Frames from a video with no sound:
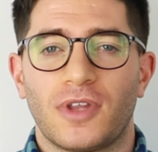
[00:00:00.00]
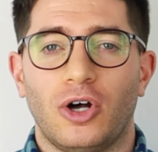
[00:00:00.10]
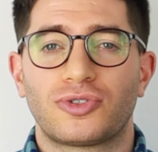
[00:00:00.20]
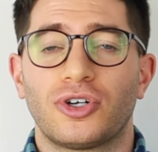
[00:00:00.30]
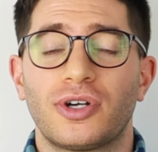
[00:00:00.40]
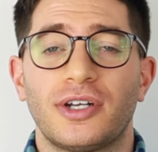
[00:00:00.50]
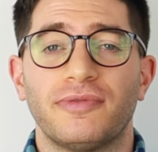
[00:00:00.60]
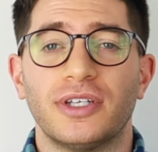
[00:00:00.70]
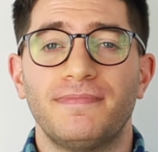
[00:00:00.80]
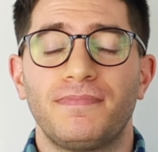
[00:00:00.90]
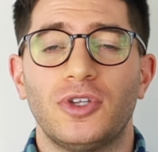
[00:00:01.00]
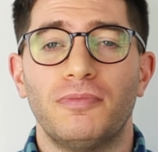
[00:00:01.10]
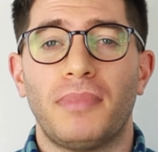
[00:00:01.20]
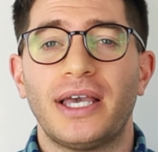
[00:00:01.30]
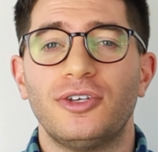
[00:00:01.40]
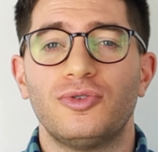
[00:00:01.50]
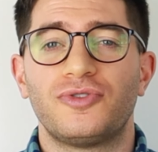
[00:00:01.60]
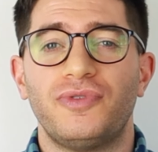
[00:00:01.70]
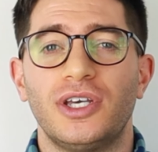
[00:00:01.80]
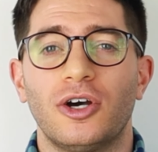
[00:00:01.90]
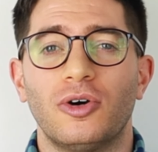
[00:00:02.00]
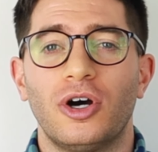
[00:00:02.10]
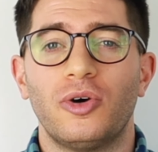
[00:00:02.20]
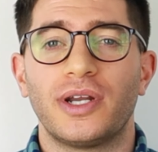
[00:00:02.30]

Alternatively, you might use VOO